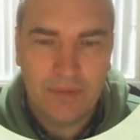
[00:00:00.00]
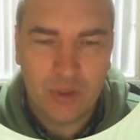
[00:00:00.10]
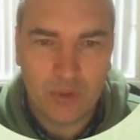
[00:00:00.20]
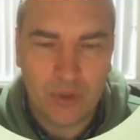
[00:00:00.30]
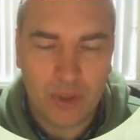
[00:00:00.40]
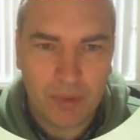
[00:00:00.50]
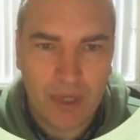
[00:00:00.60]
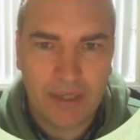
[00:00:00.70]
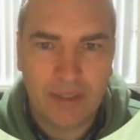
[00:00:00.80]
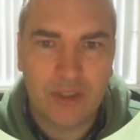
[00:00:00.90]
So, when you're
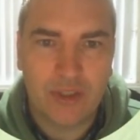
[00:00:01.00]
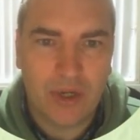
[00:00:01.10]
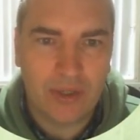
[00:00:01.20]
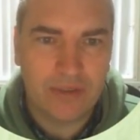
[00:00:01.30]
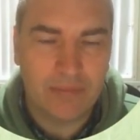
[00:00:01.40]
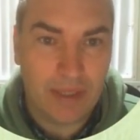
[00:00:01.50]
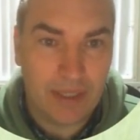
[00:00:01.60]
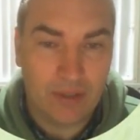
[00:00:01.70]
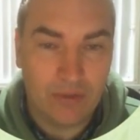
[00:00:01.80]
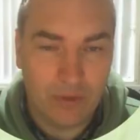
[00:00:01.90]
planning your garden, you
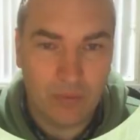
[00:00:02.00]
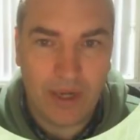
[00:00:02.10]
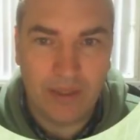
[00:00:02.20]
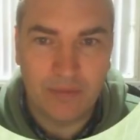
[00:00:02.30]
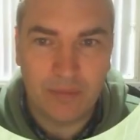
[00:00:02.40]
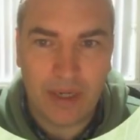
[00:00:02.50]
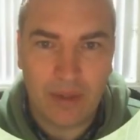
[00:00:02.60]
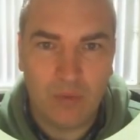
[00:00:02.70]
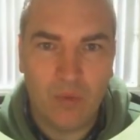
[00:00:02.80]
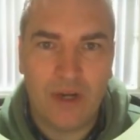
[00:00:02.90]
might get overwhelmed
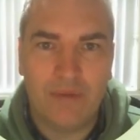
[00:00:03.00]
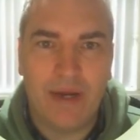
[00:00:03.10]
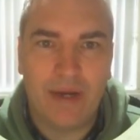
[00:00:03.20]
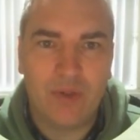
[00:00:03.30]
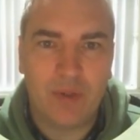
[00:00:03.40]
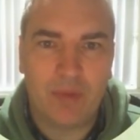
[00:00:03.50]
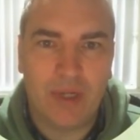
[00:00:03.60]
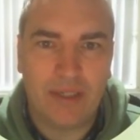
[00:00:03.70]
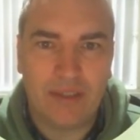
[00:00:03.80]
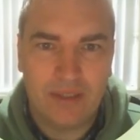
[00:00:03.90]
by what am I going to
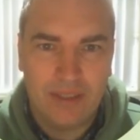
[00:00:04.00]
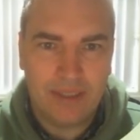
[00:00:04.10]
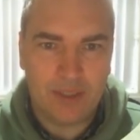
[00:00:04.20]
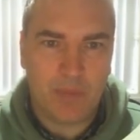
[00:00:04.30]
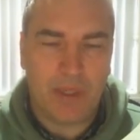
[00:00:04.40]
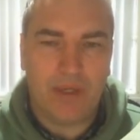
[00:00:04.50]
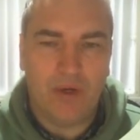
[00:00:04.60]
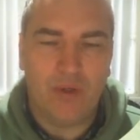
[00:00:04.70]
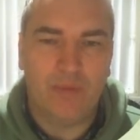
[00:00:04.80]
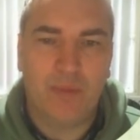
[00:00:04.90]
plant in this big
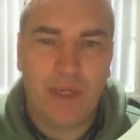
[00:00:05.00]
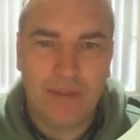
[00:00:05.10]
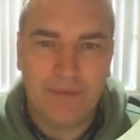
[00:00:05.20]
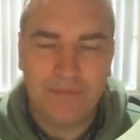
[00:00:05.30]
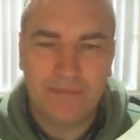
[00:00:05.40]
garden bed?